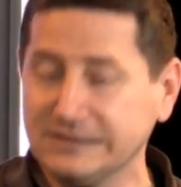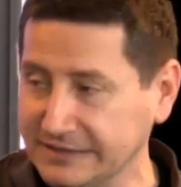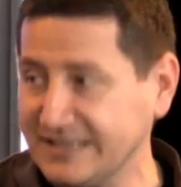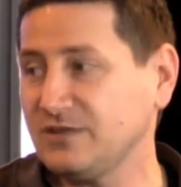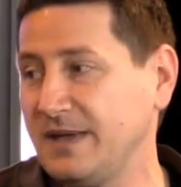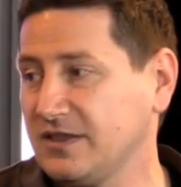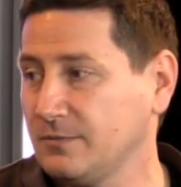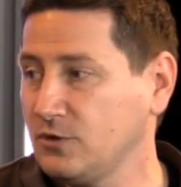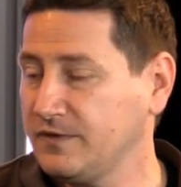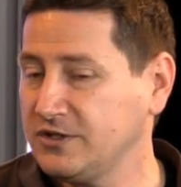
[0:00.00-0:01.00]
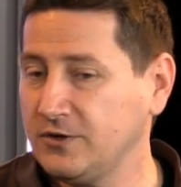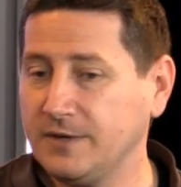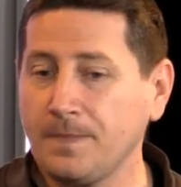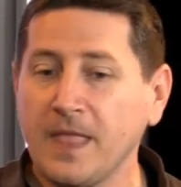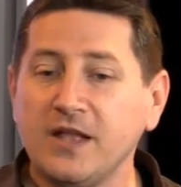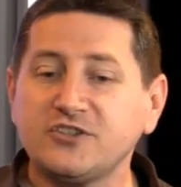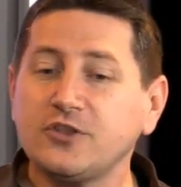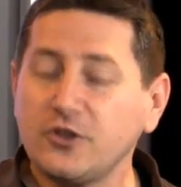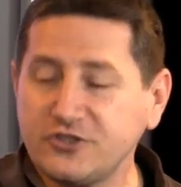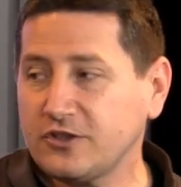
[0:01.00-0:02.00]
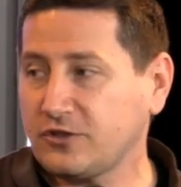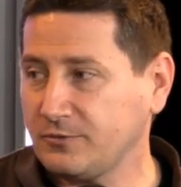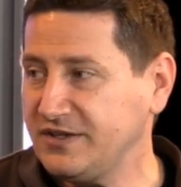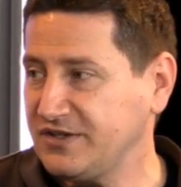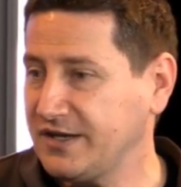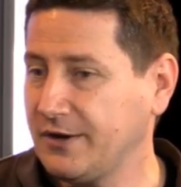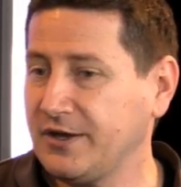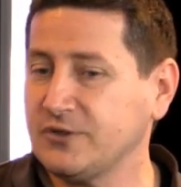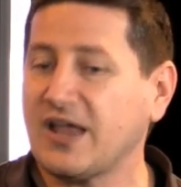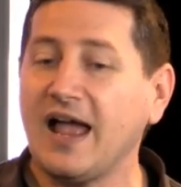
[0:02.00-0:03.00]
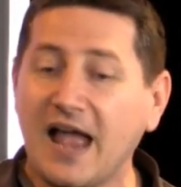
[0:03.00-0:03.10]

Let's make the move and do it. So those are the three scenarios.